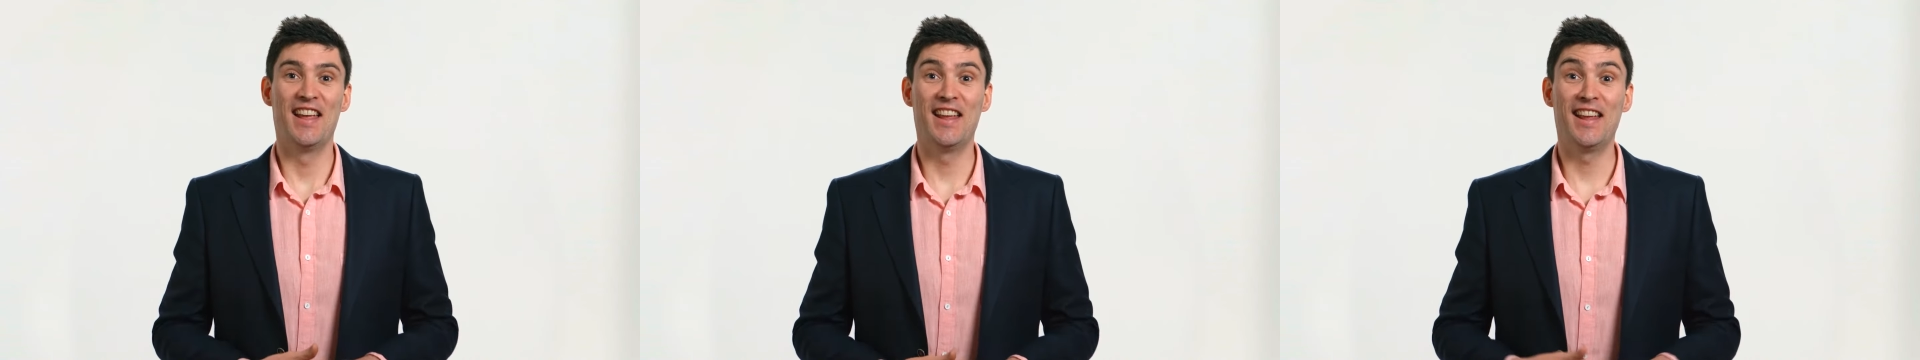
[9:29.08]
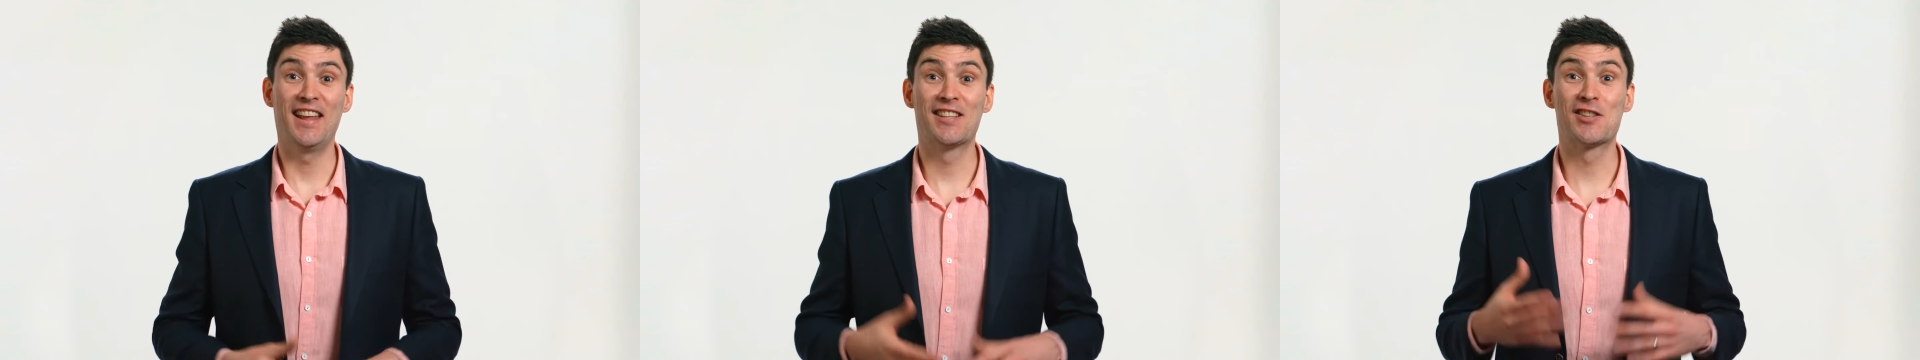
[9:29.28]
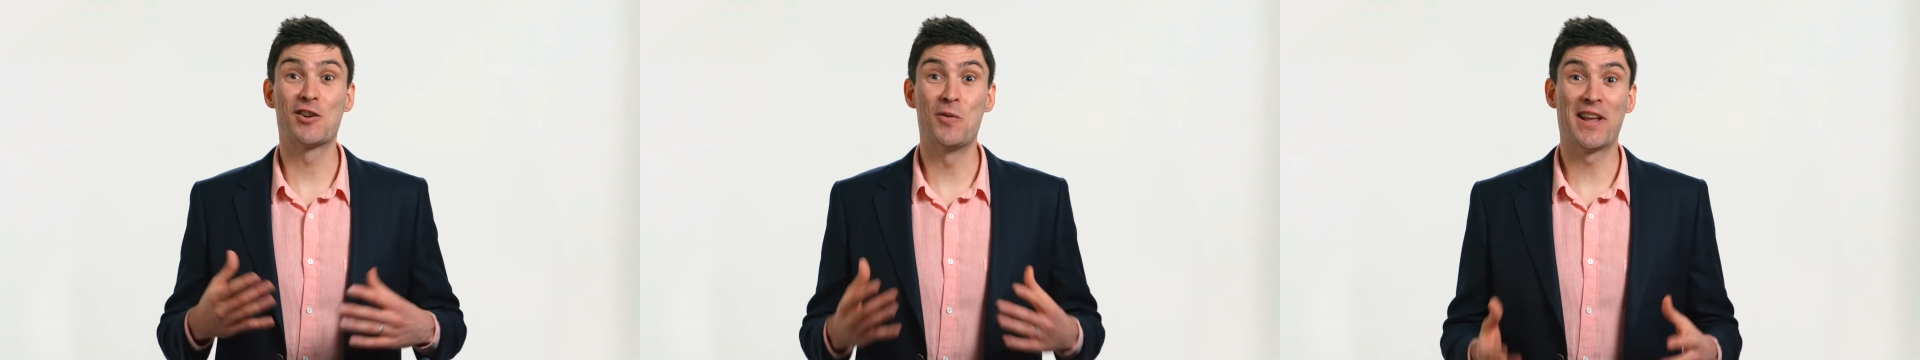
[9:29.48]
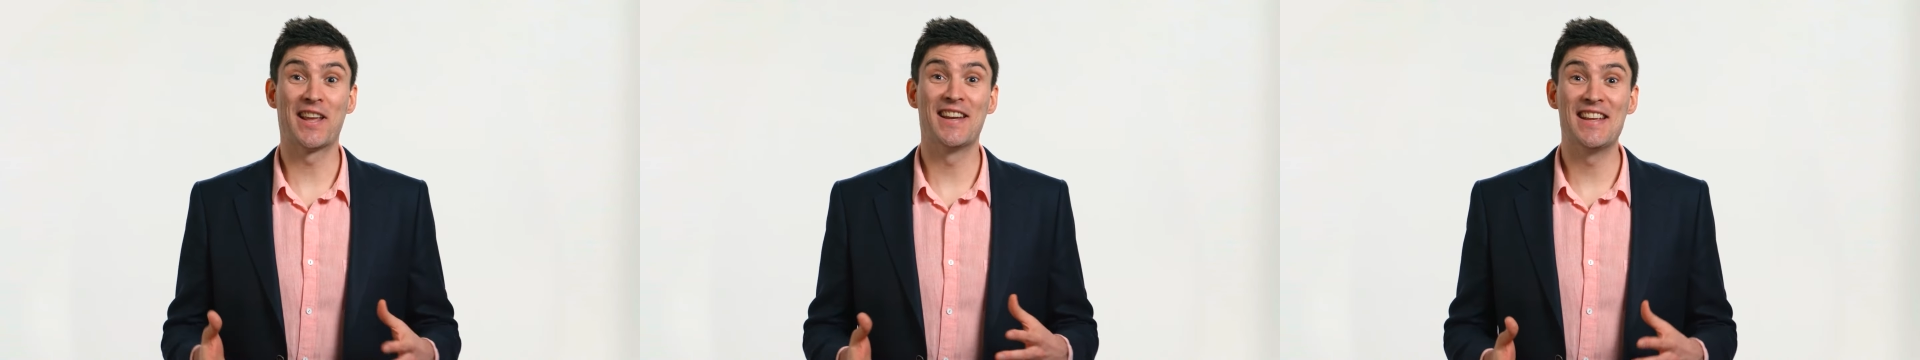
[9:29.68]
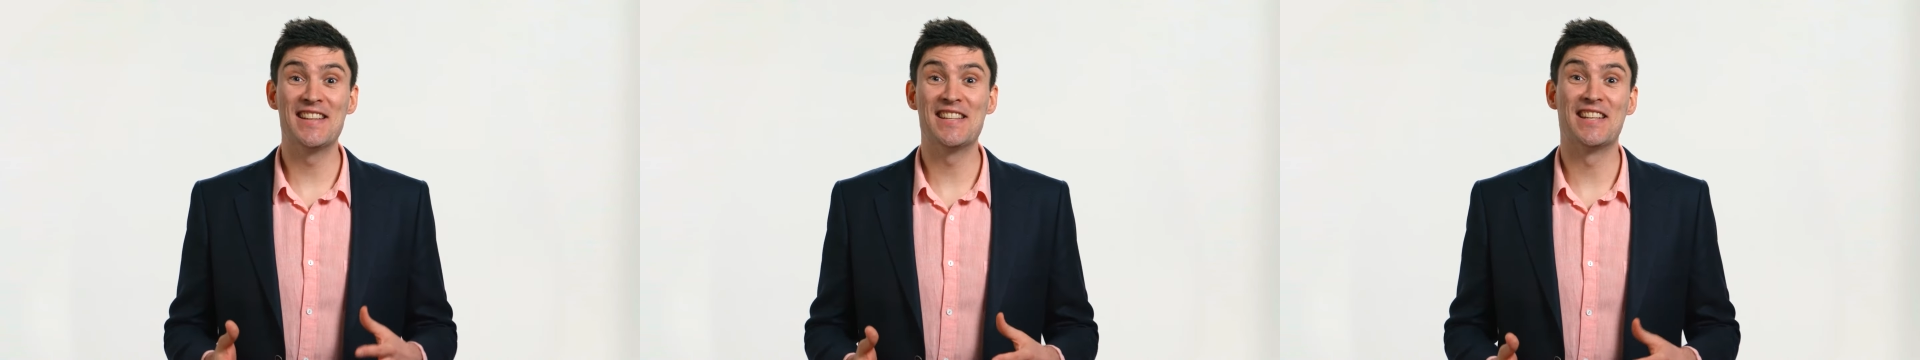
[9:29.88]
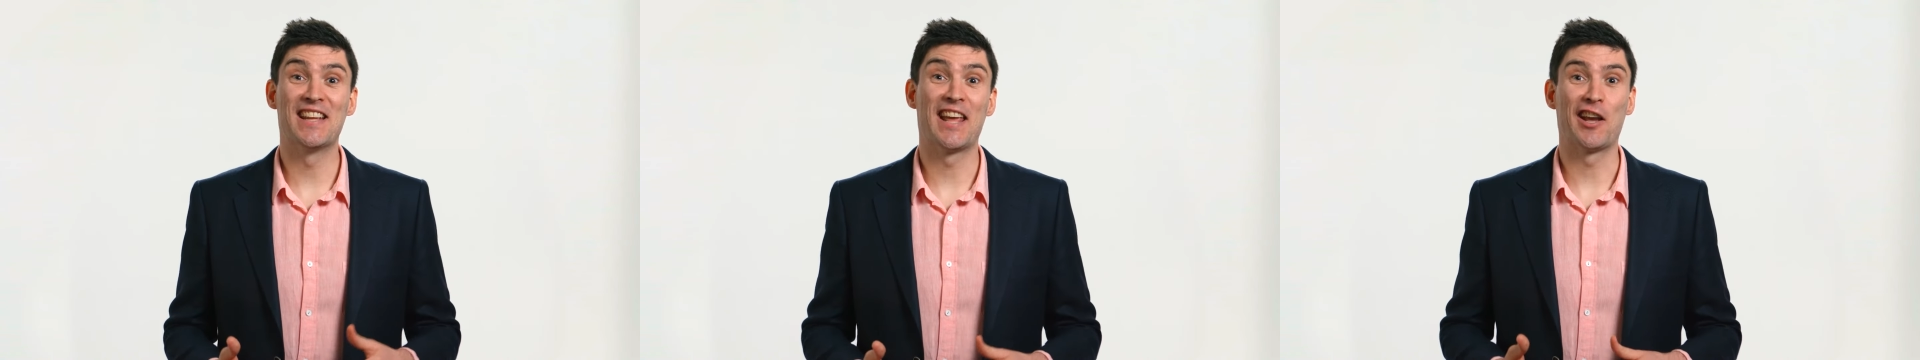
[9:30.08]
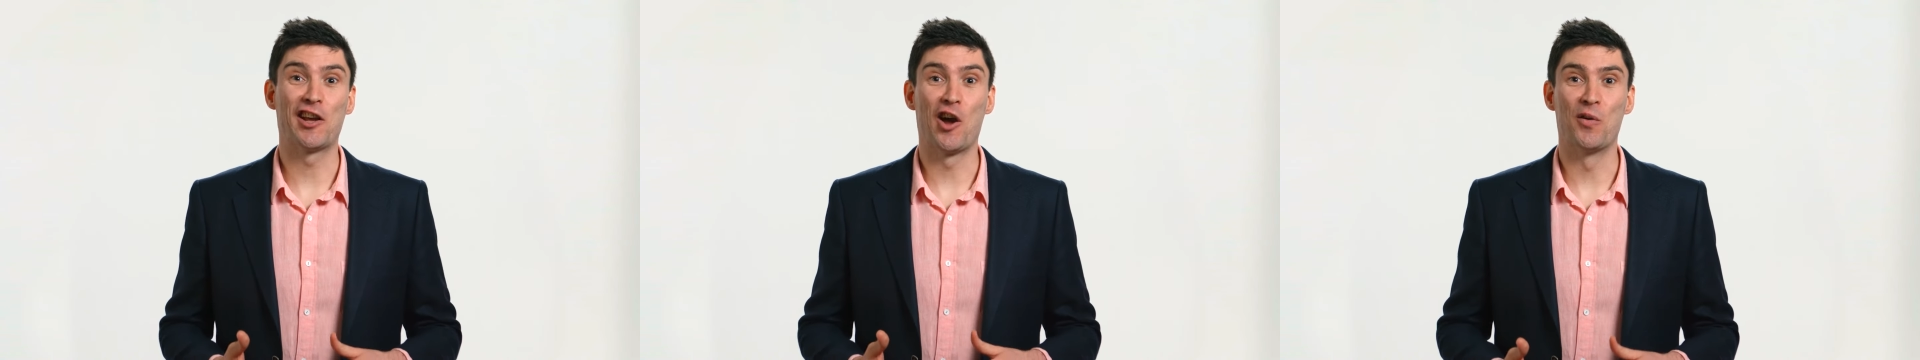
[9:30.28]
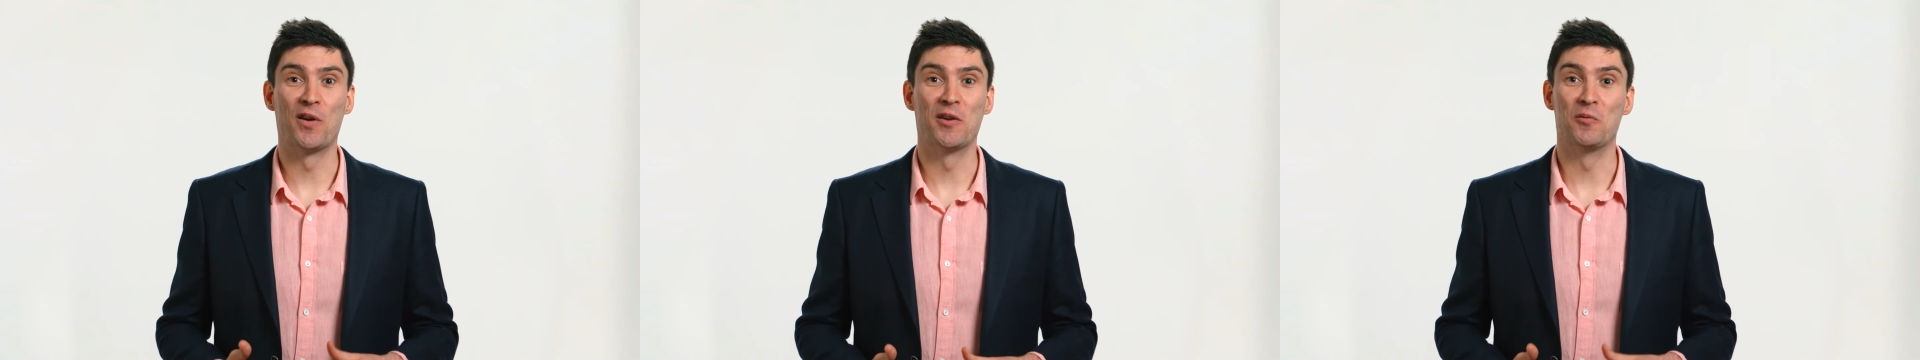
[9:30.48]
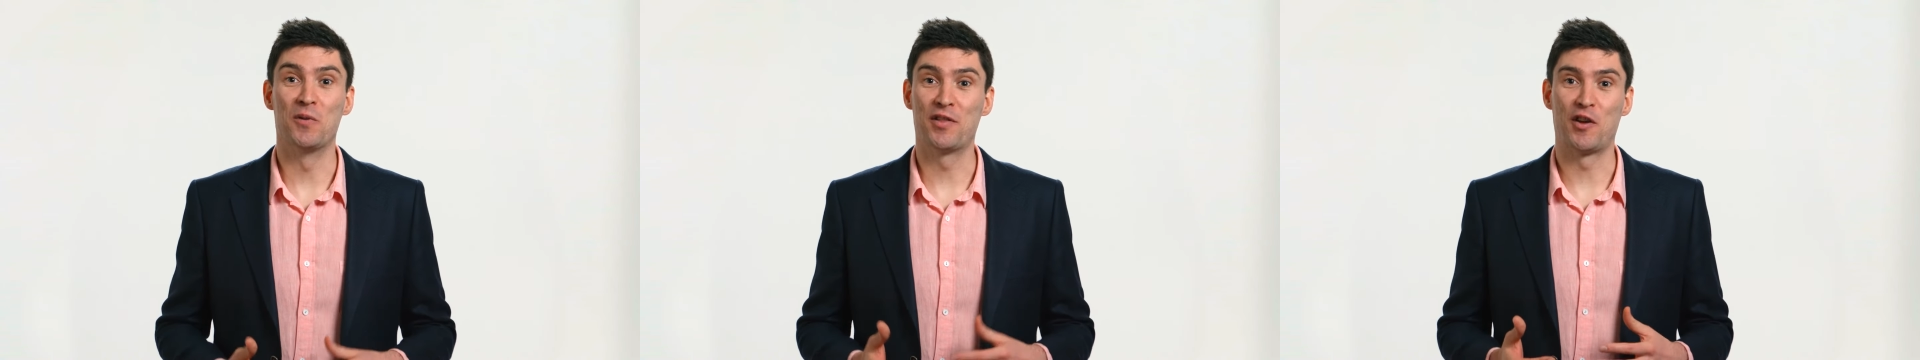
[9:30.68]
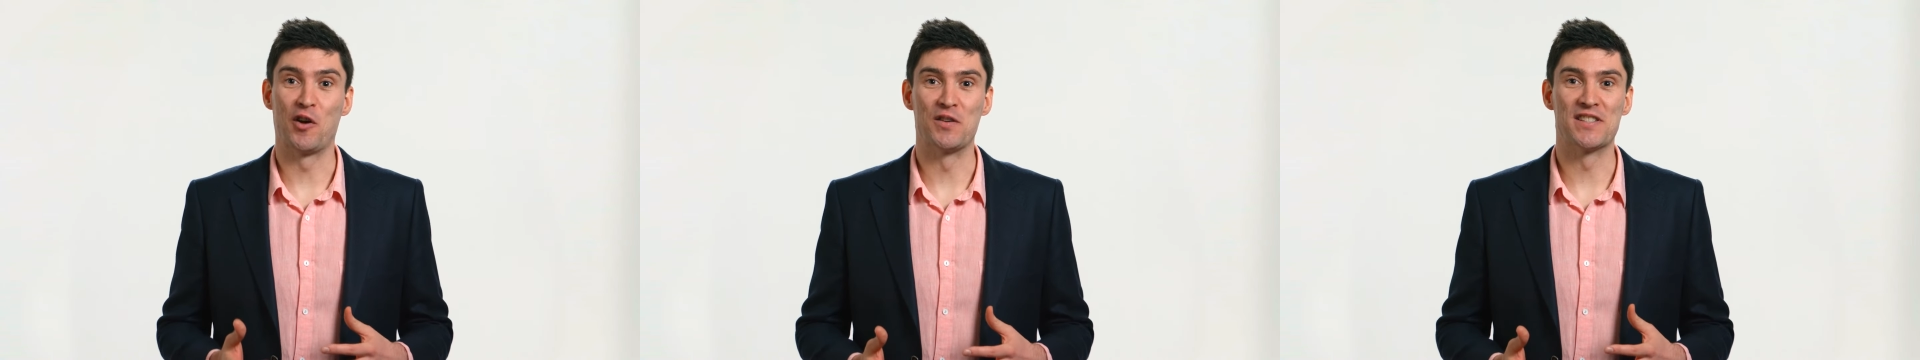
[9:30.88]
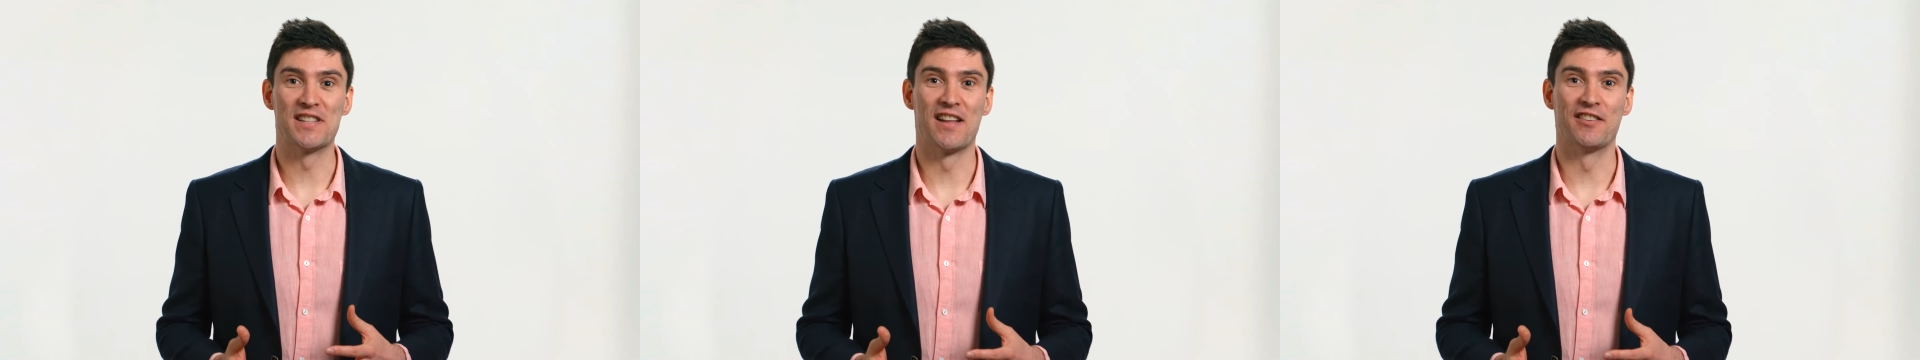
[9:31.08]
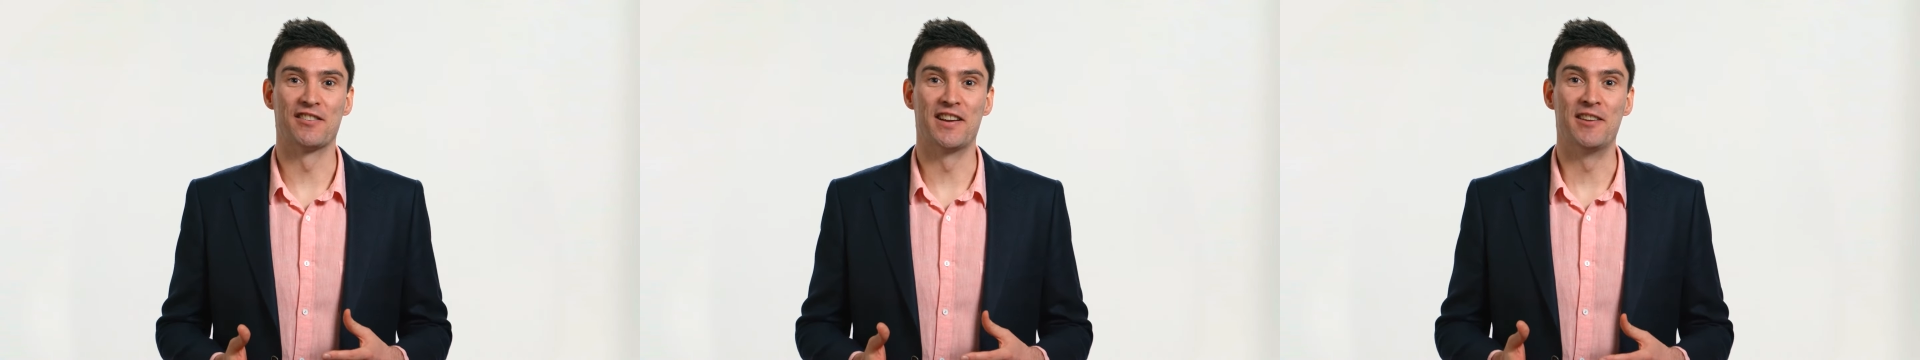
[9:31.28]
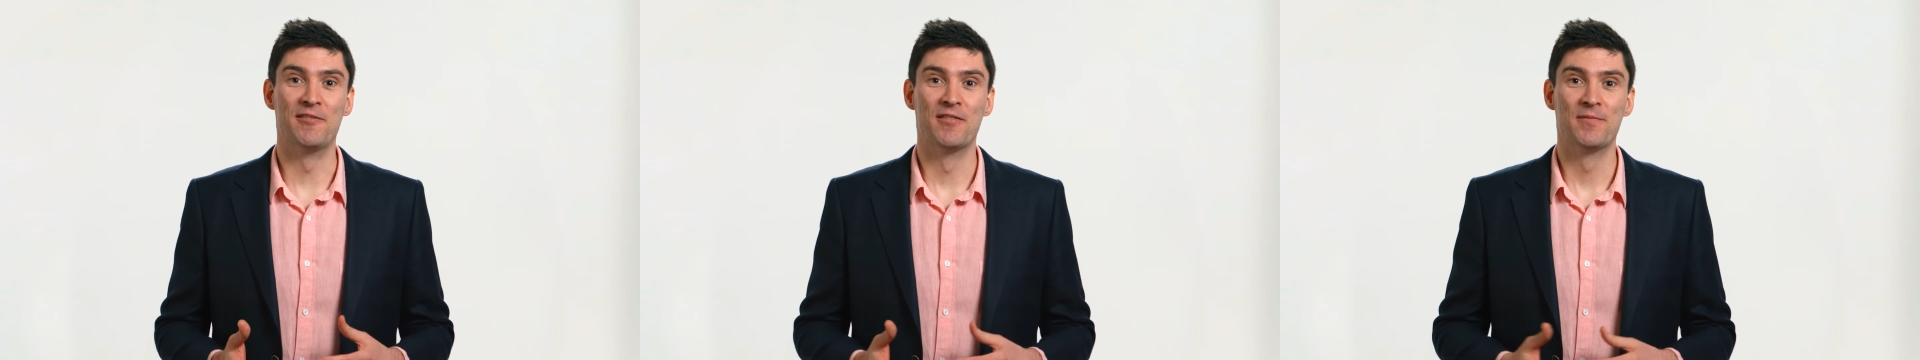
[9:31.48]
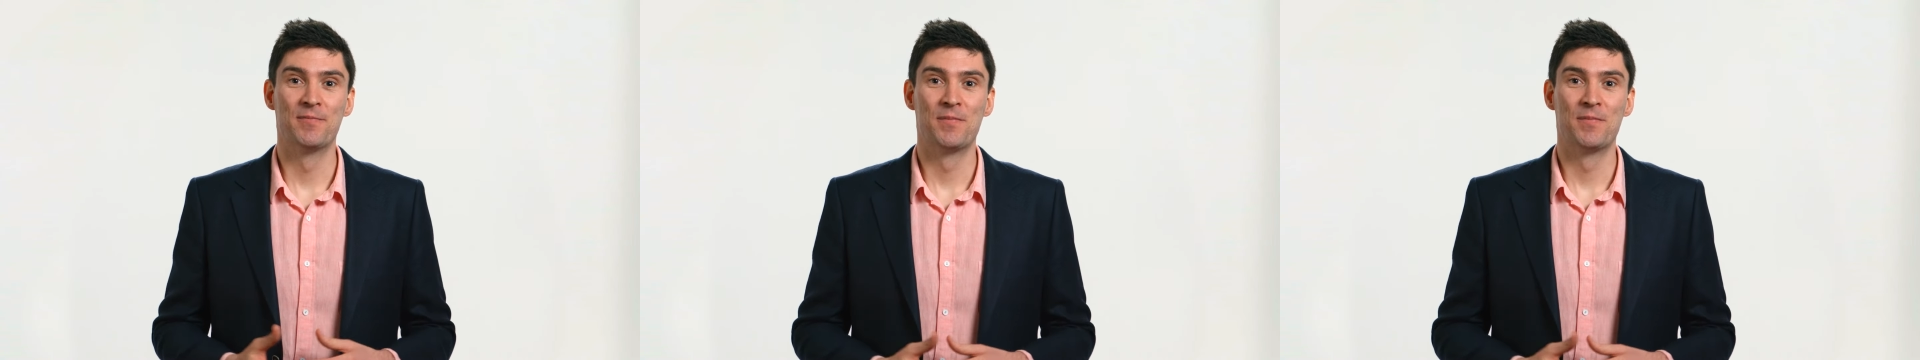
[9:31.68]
It's quick and easy to get going with GoSalary.